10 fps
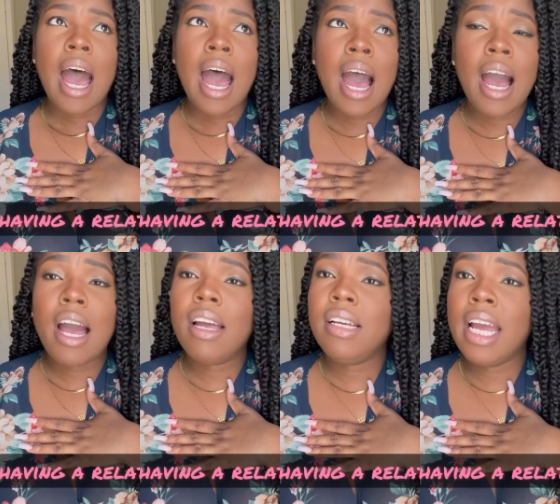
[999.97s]

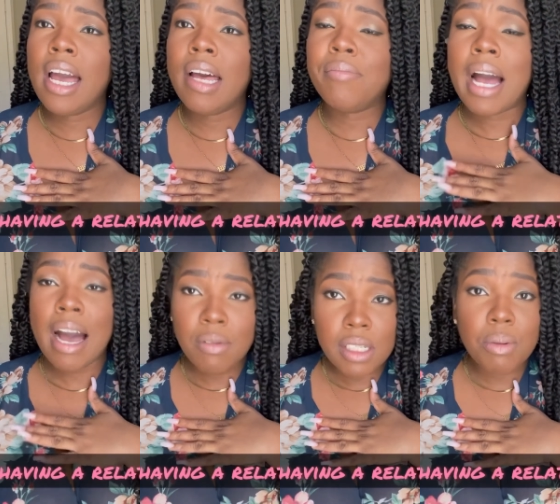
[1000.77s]
I am,
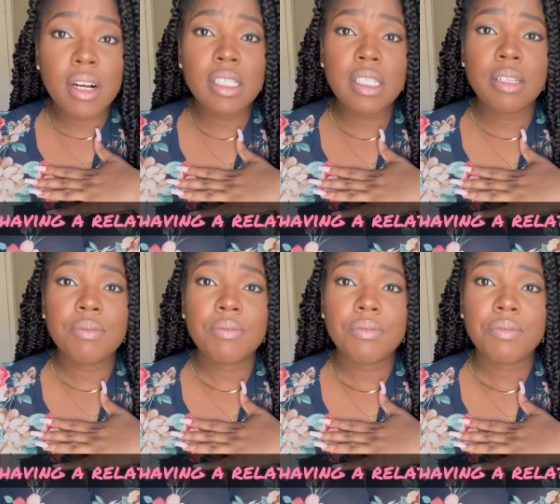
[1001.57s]
I was a
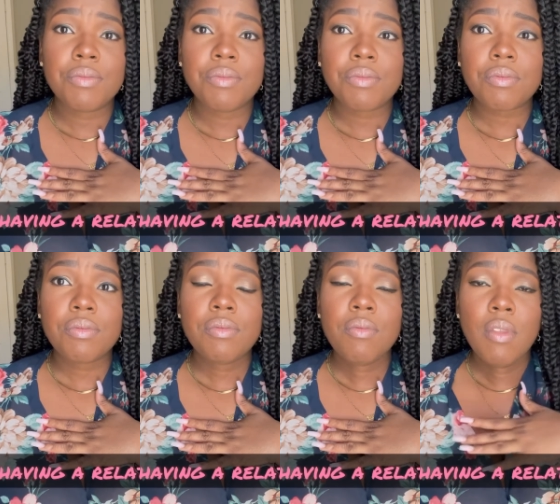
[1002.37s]
person
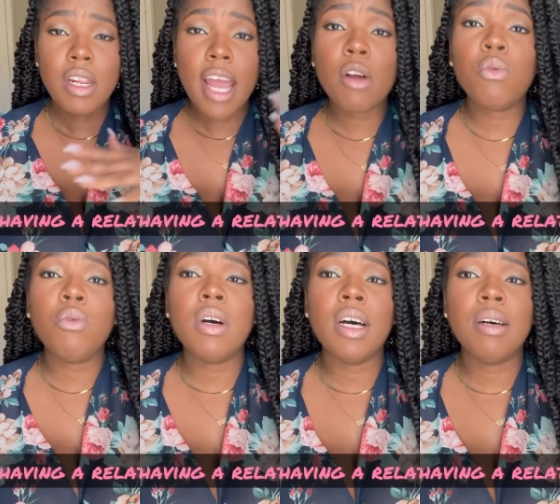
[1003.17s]
that
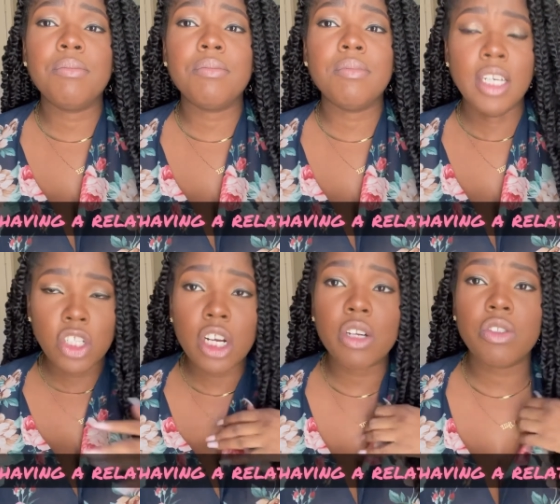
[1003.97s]
grew up in
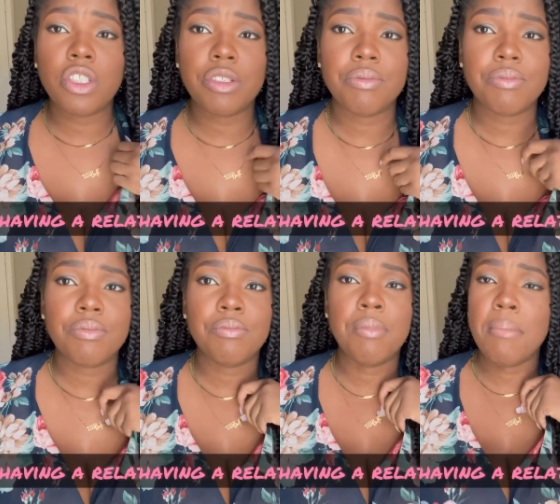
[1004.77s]
church.
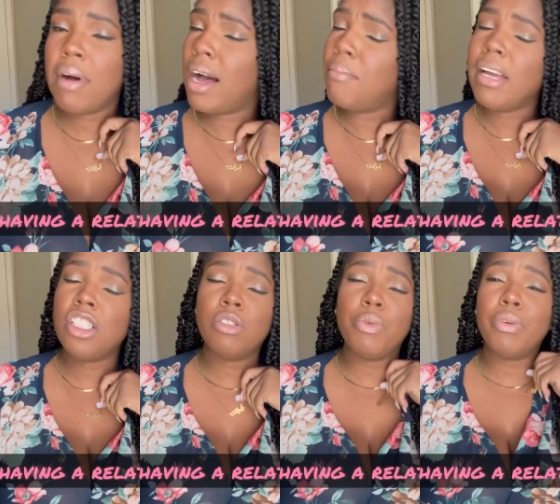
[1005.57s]
My mom made
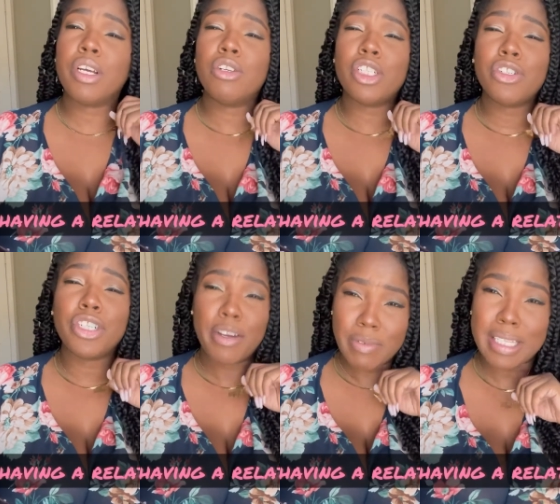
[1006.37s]
sure we went to go to church
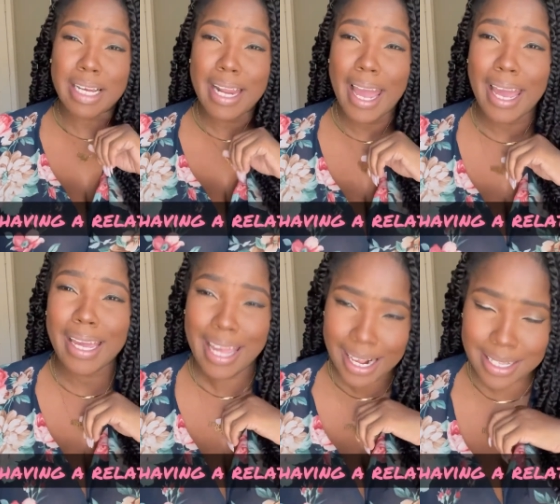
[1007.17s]
every Sunday.
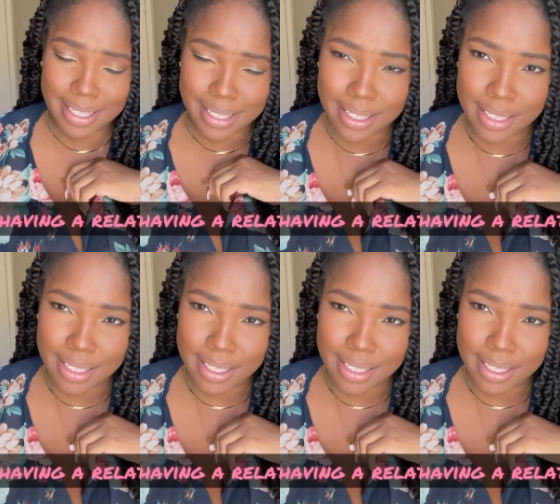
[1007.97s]
Yes.